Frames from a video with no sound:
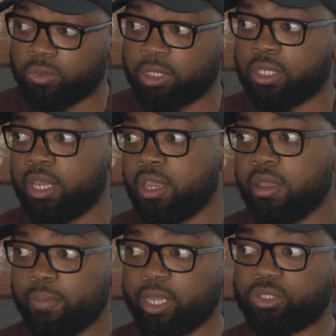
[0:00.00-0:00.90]

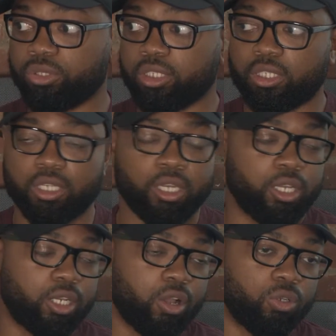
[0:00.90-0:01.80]
with Patriot
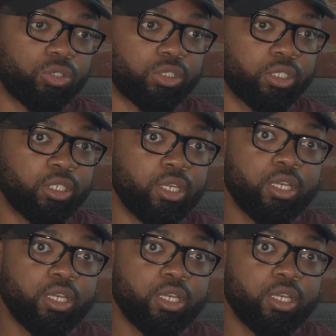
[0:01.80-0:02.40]
culture.